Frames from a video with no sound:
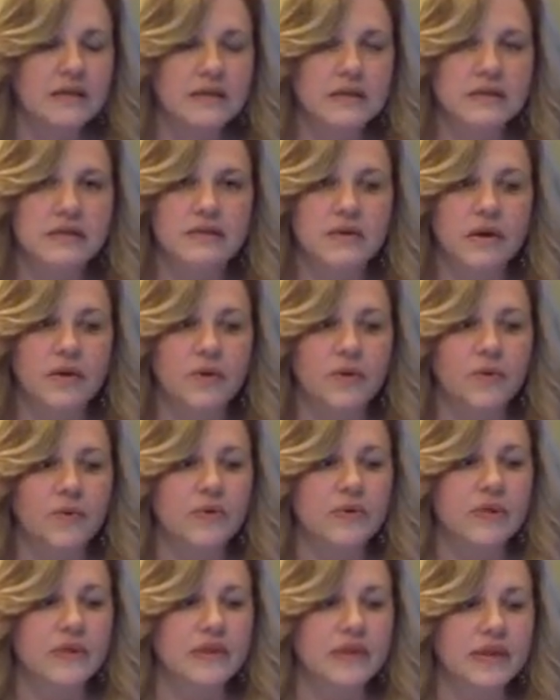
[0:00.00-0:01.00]
So
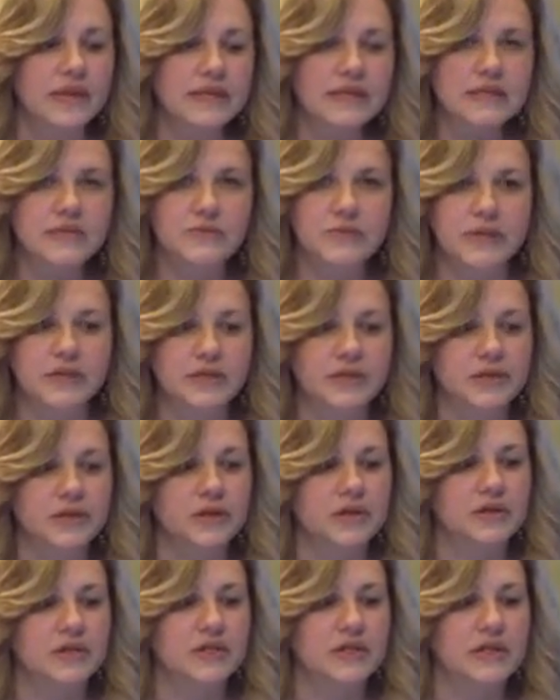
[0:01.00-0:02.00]
this
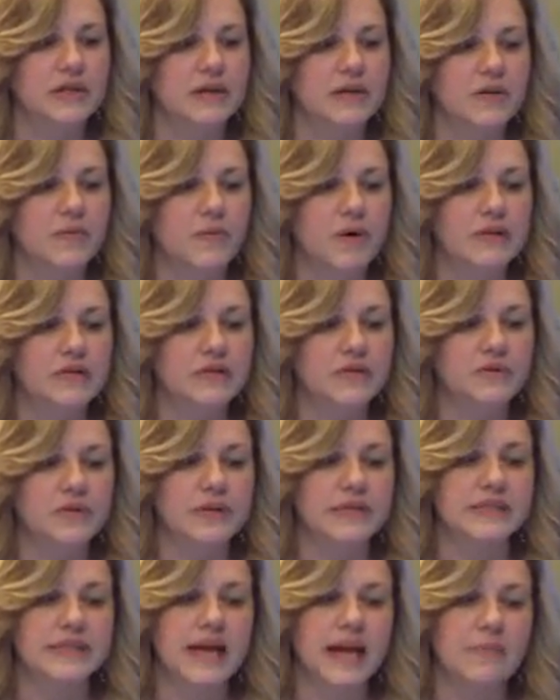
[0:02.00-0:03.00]
research wants to
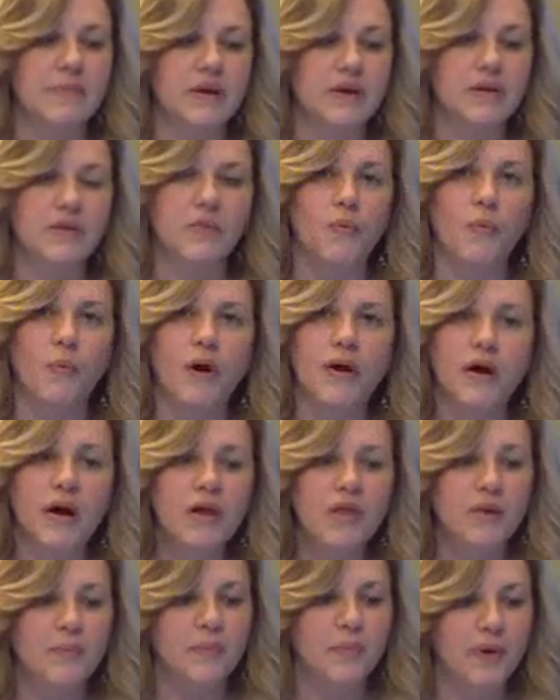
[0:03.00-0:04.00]
examine what
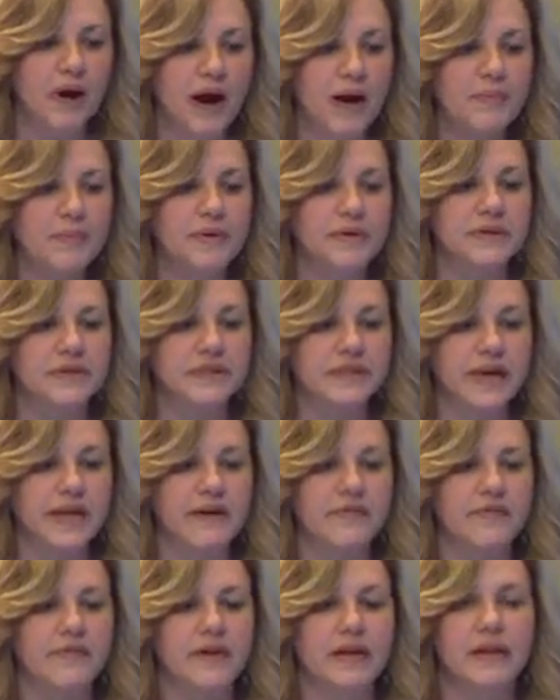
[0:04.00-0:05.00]
are the proper,
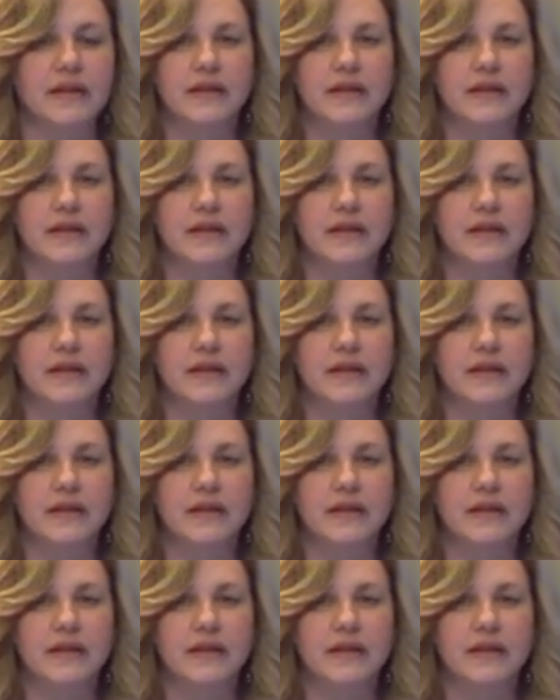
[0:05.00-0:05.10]
safe,